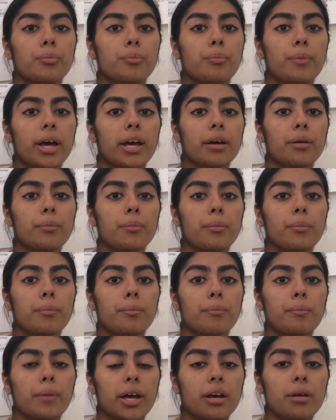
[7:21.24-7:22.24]

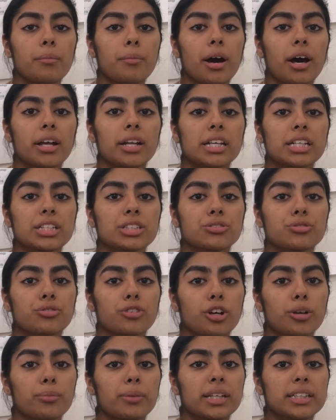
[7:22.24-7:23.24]
Megamonas
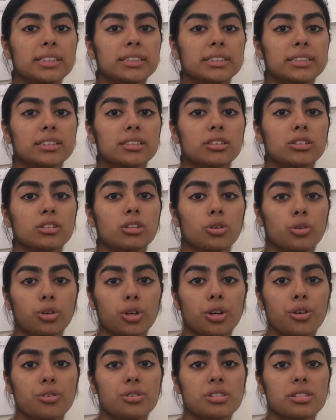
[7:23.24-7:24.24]
ferments
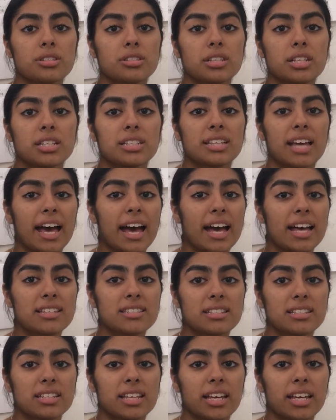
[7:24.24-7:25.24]
glucose into
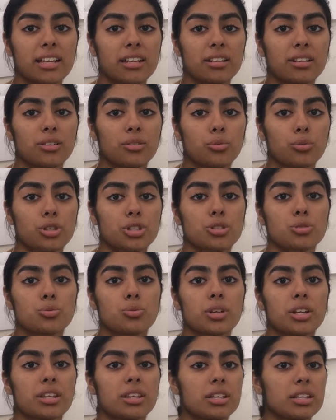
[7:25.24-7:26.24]
acetate, which was
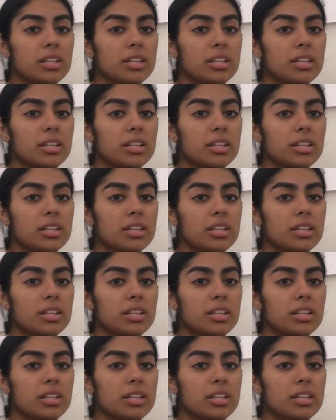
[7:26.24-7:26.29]
one of